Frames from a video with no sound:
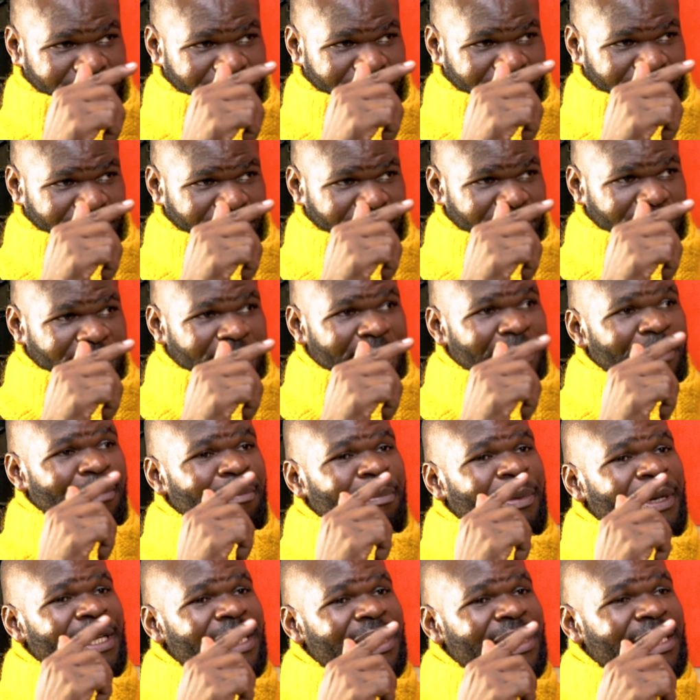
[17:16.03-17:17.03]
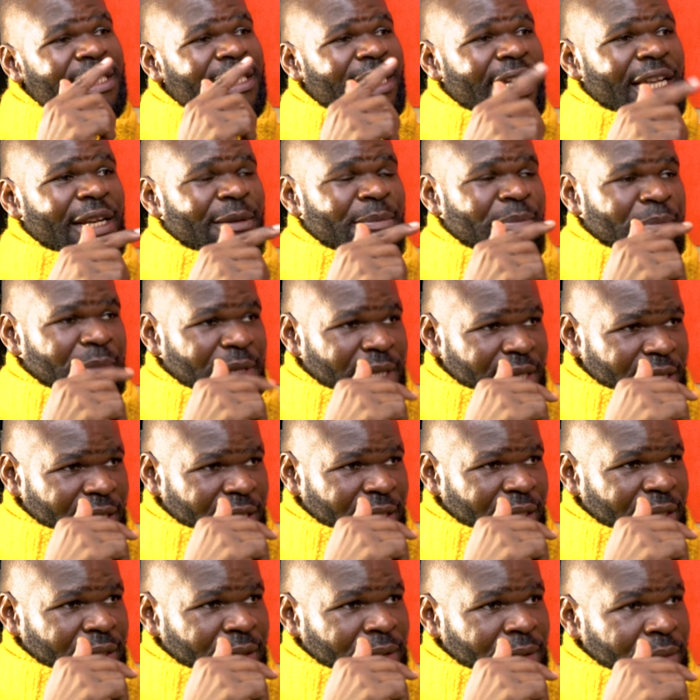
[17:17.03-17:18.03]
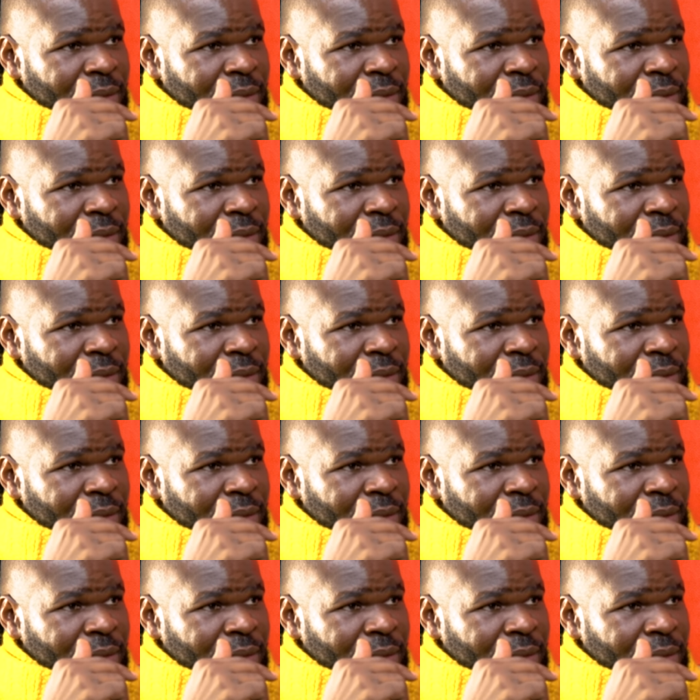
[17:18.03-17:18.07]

Mm. Please tell me